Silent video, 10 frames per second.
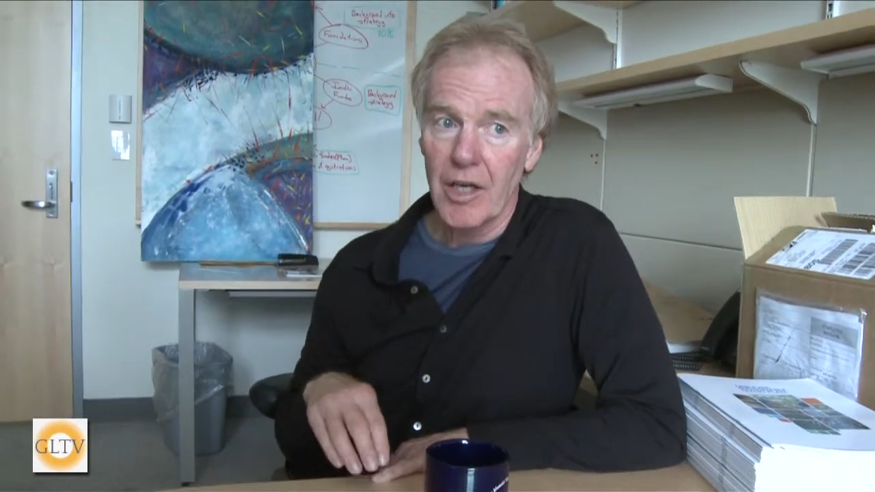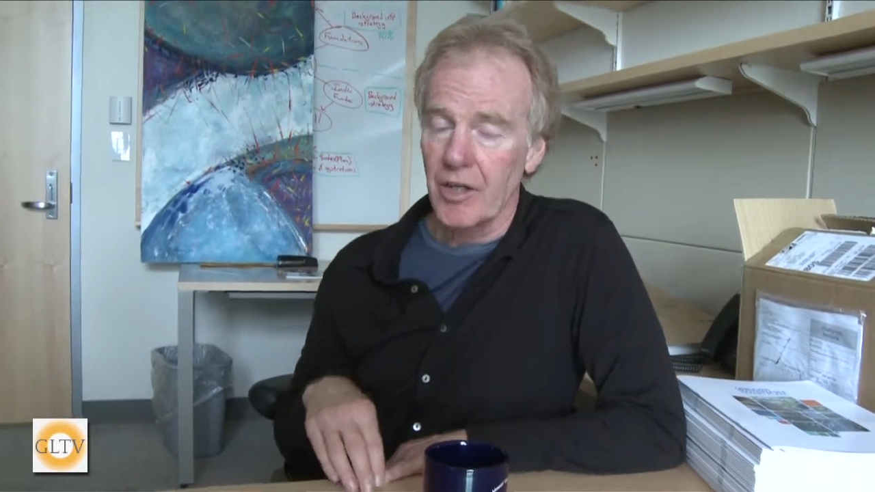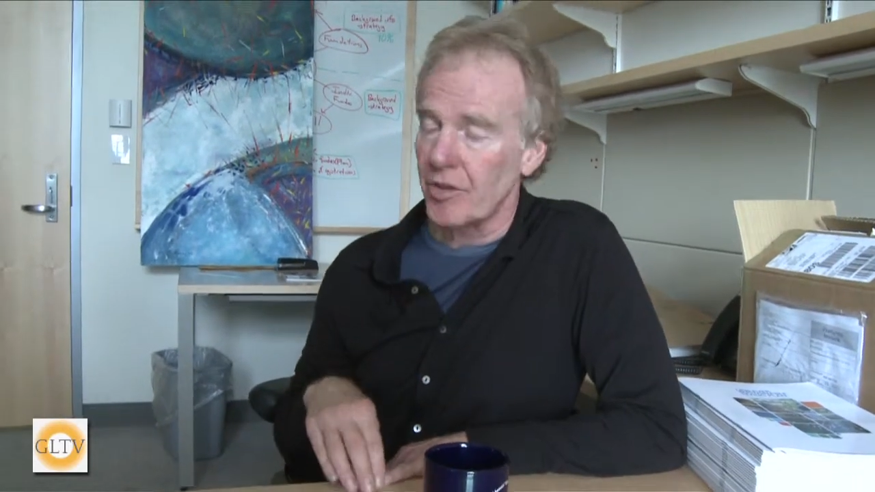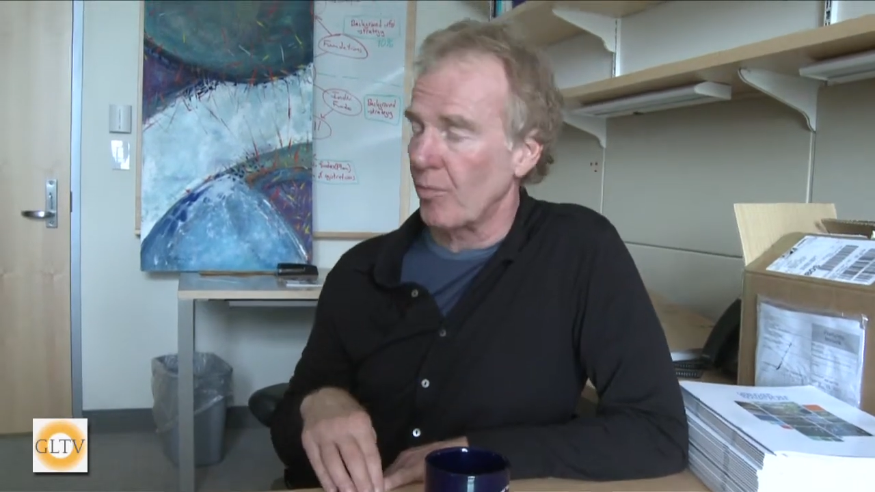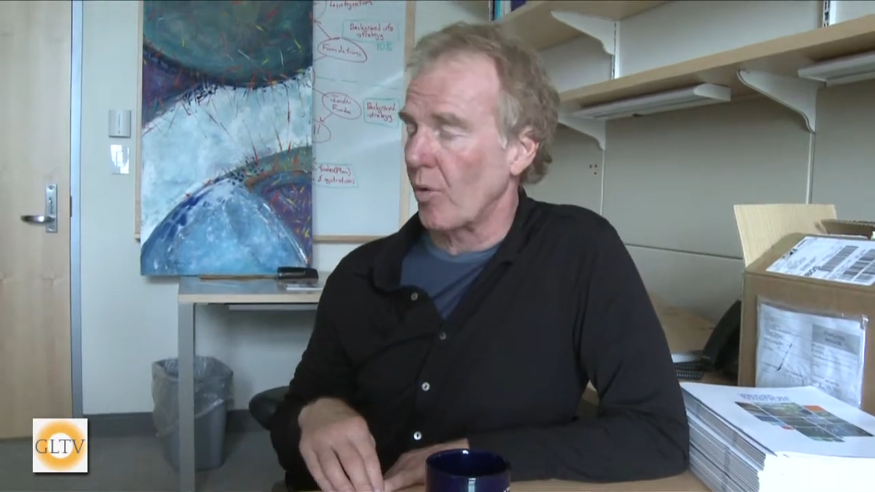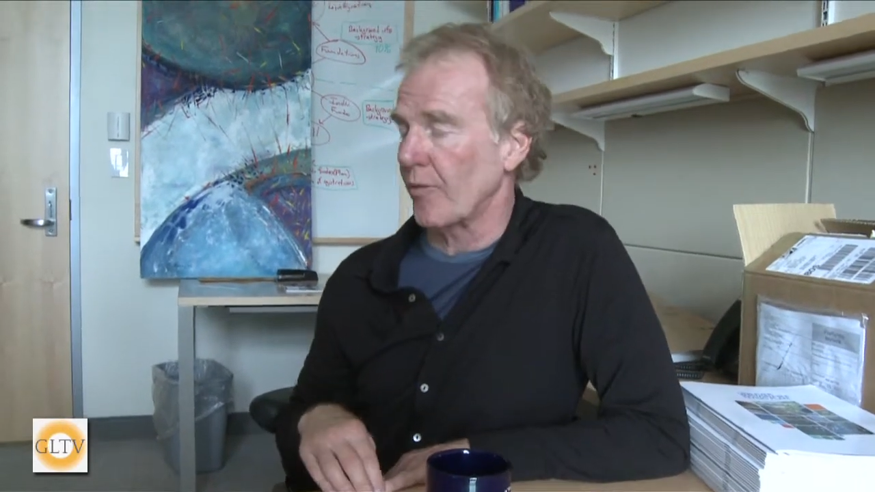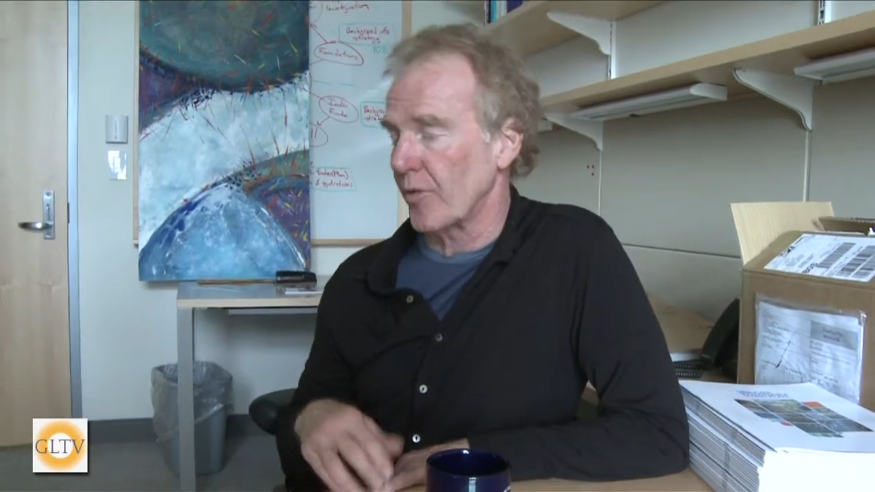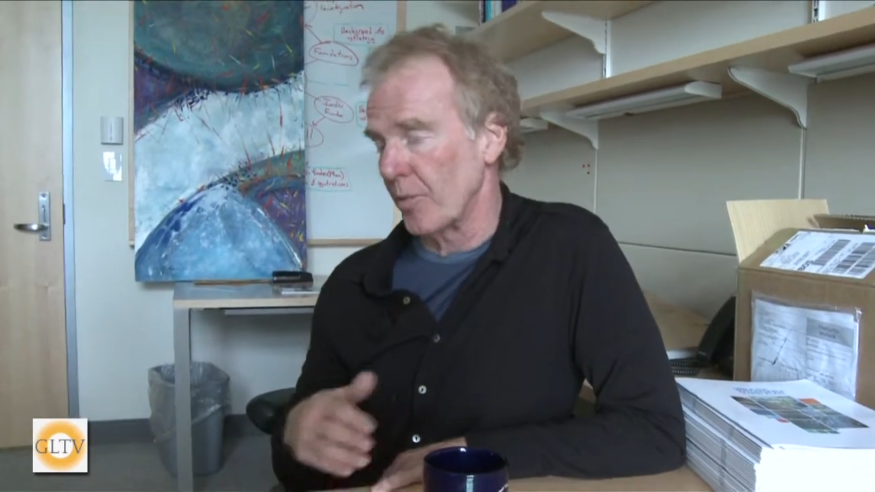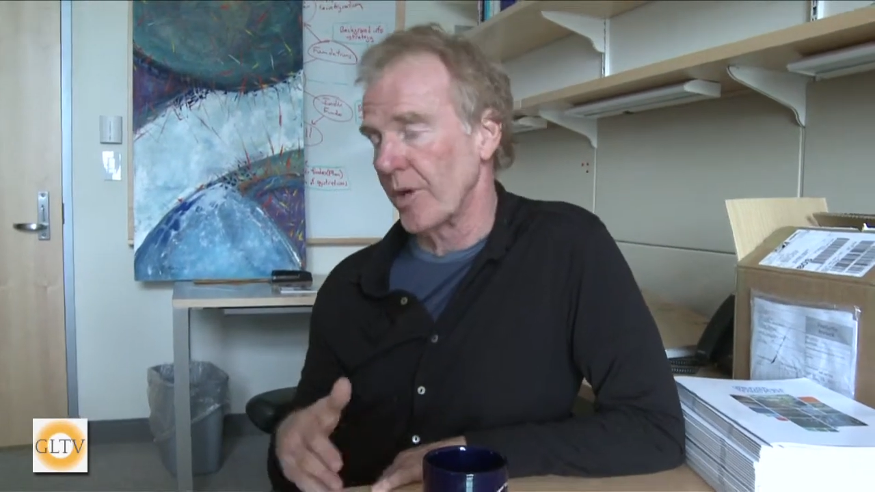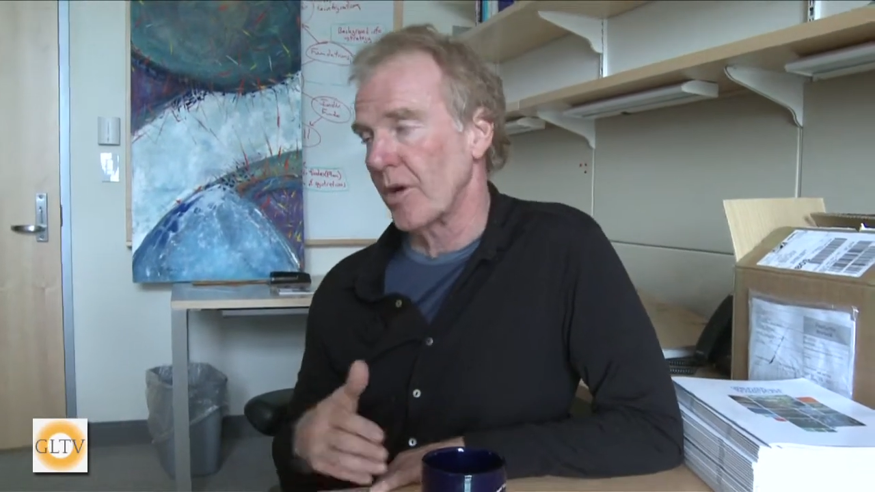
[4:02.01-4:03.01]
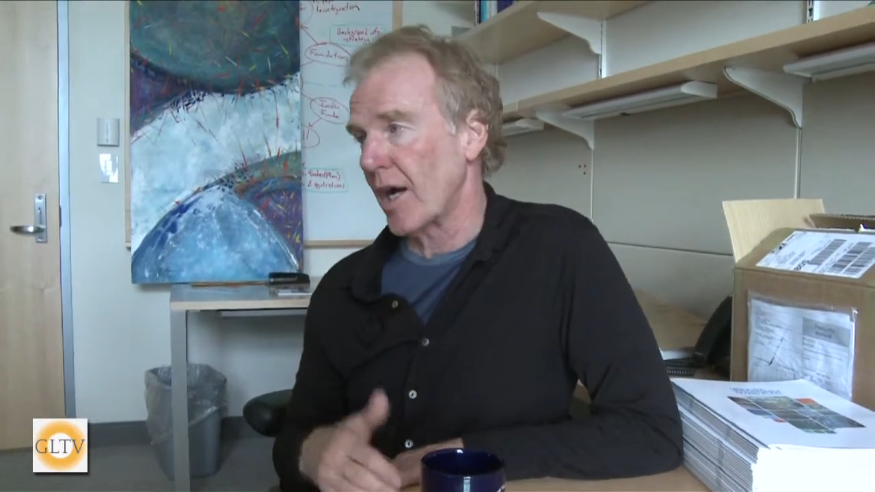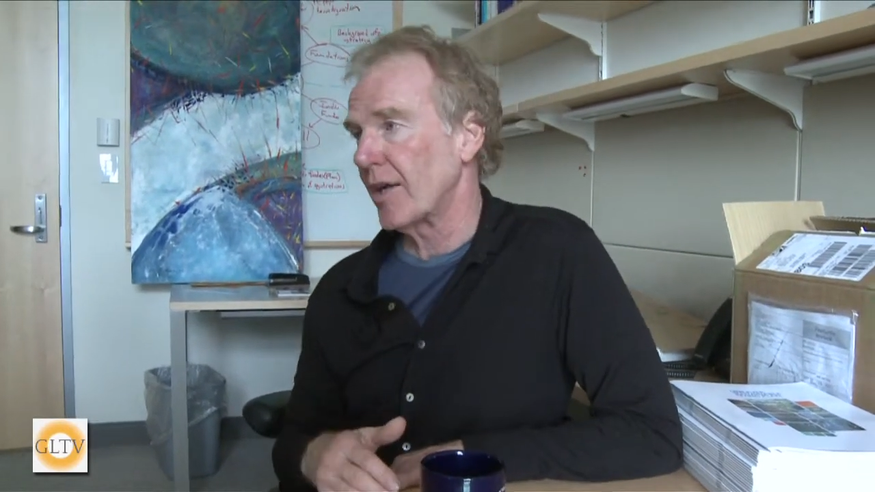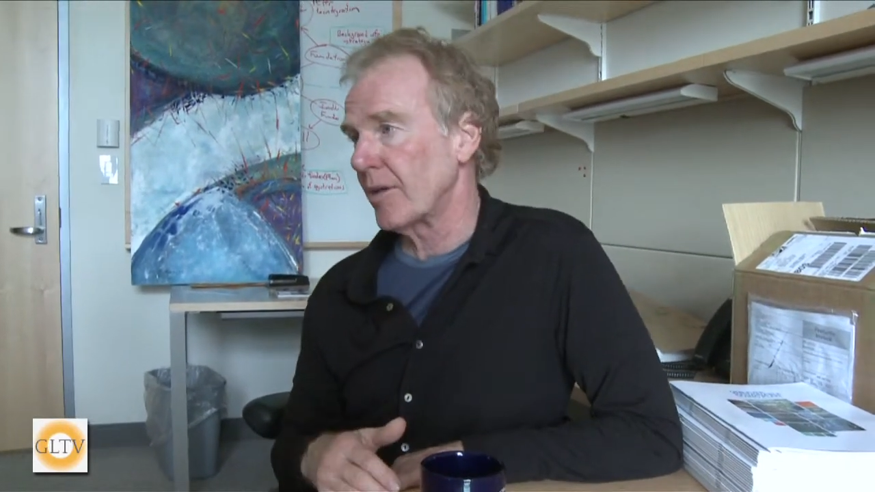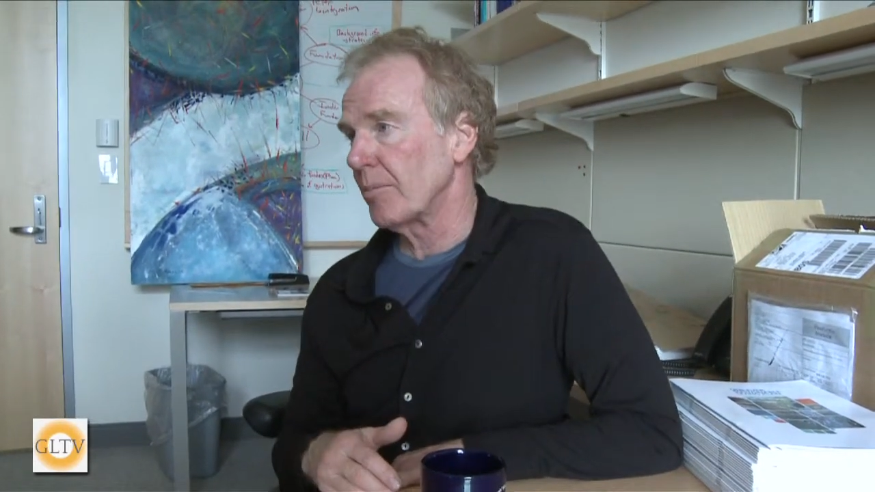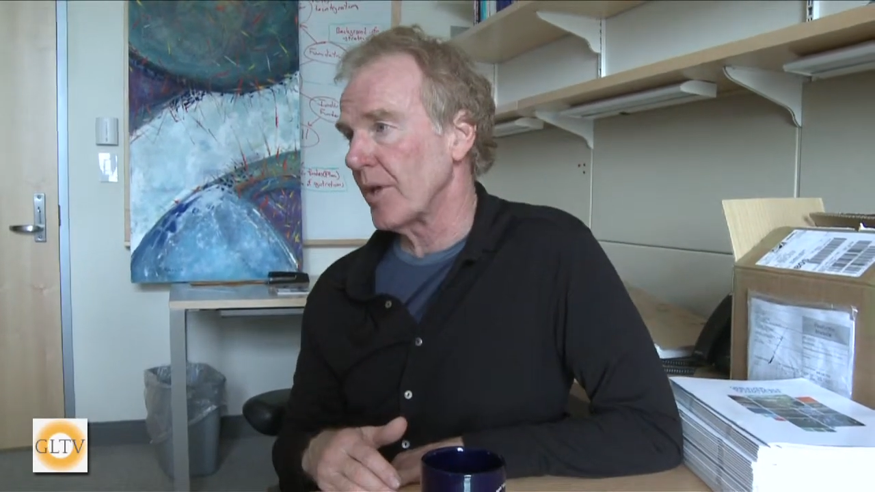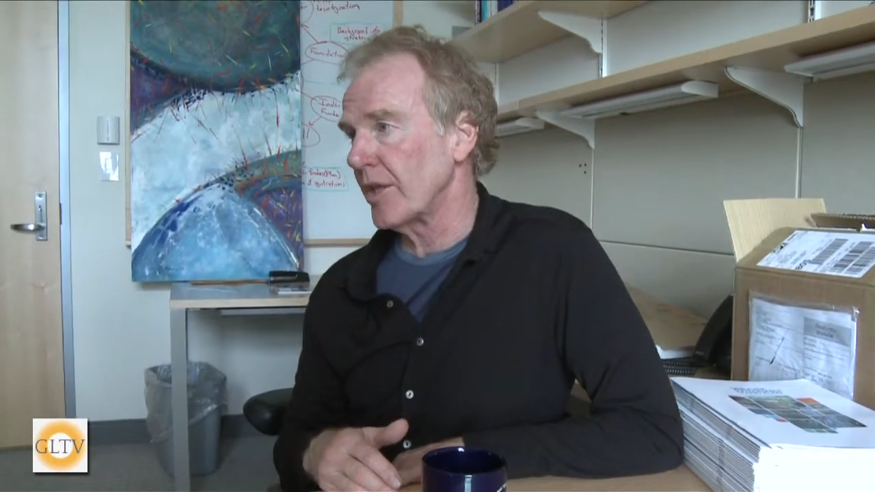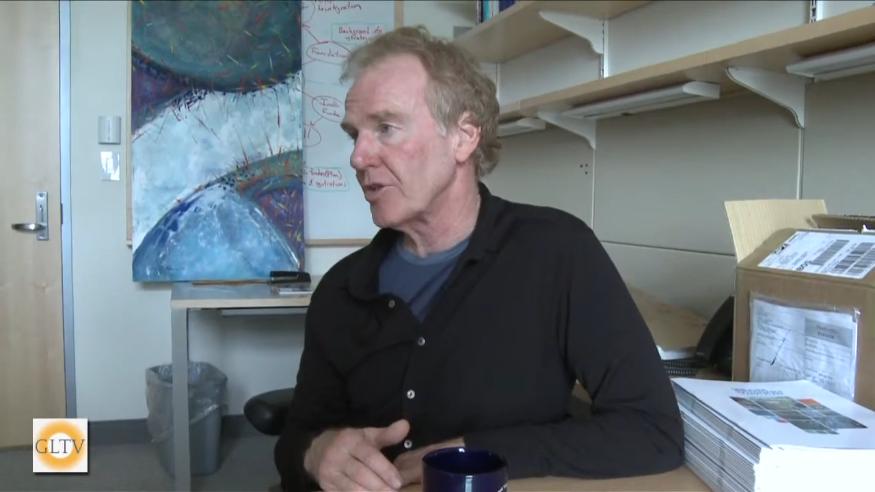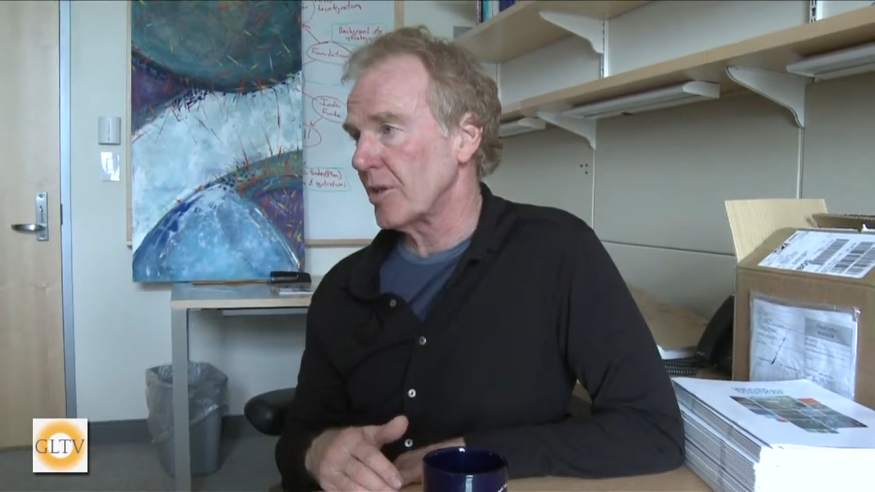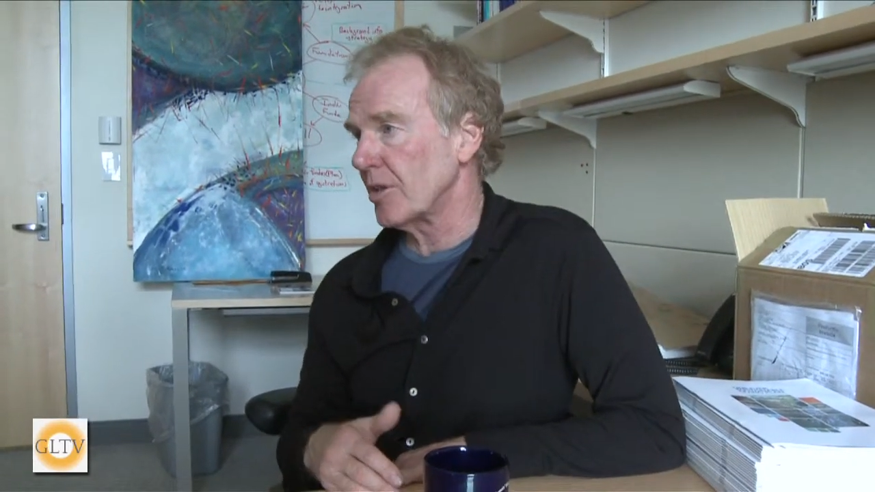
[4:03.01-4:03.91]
is more for real contemplation.